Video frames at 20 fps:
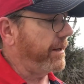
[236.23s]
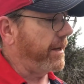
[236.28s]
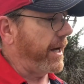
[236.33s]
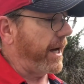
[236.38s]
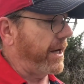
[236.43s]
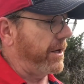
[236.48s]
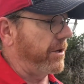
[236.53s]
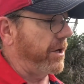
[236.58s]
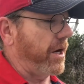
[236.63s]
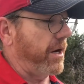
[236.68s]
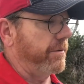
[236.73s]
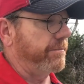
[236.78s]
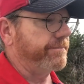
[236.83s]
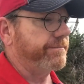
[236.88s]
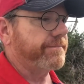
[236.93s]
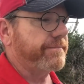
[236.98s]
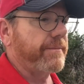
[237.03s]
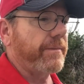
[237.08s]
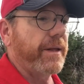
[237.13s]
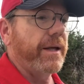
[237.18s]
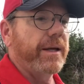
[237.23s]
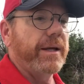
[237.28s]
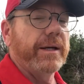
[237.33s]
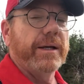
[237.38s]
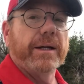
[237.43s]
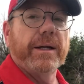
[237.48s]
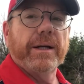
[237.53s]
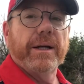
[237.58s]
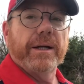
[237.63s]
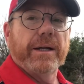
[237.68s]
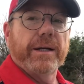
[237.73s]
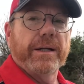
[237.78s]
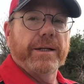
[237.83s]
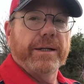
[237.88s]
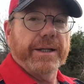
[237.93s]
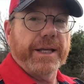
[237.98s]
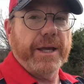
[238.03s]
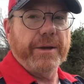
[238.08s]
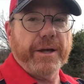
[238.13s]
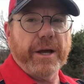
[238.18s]
I don't know.
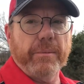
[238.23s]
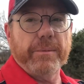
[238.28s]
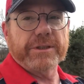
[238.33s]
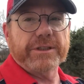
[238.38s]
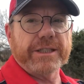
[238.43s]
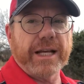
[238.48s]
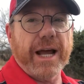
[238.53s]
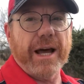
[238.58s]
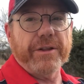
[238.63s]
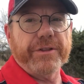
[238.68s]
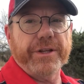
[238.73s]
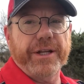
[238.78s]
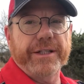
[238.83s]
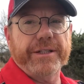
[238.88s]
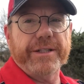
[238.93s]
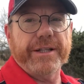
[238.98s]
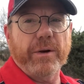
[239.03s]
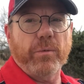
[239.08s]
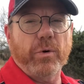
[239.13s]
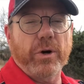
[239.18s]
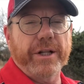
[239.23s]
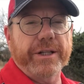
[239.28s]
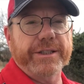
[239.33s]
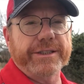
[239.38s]
Keep coming south to get to that one at the